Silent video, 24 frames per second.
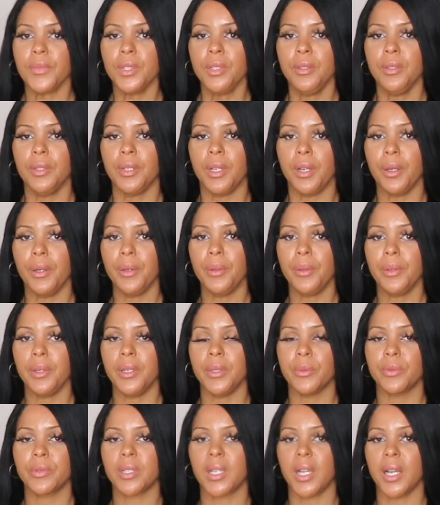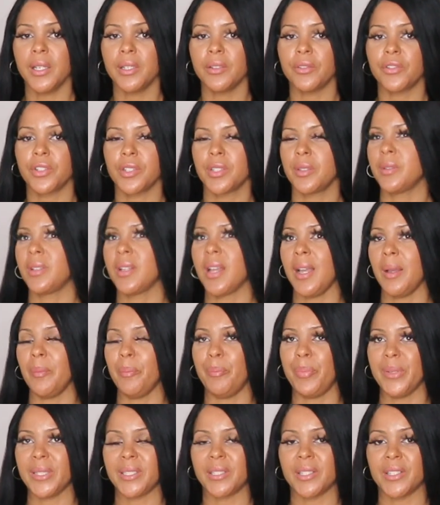It was kind of just like
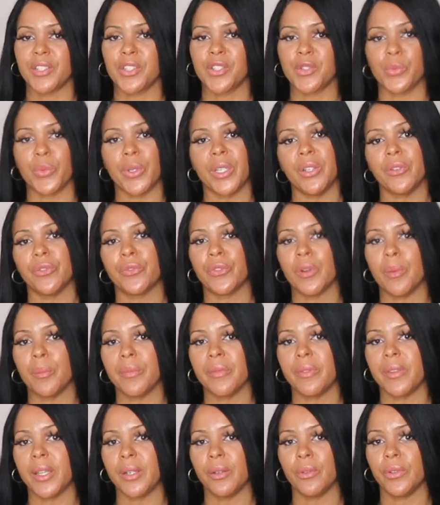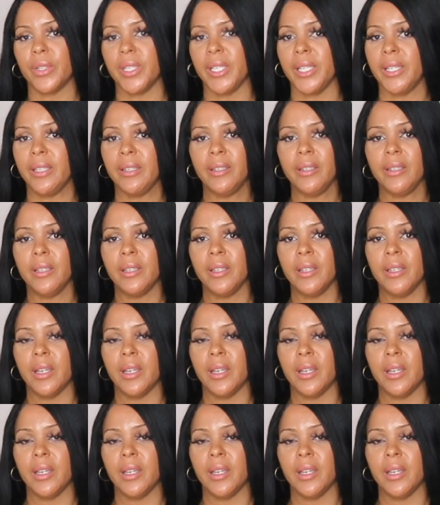bittersweet from then on in.